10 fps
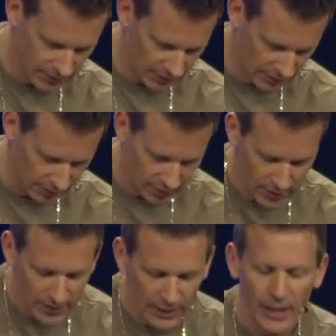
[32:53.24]
here.
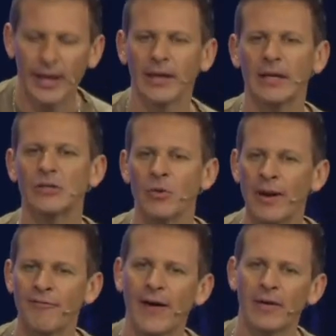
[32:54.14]
And you know what
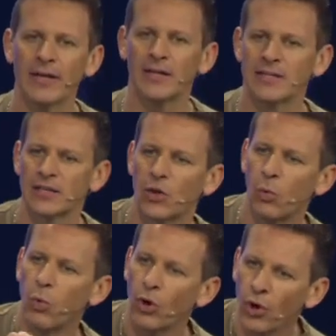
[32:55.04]
I found is that the
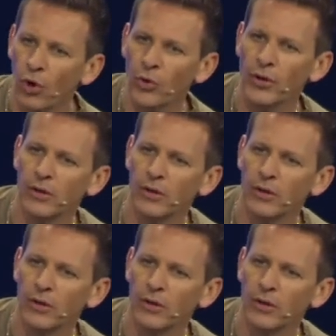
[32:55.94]
world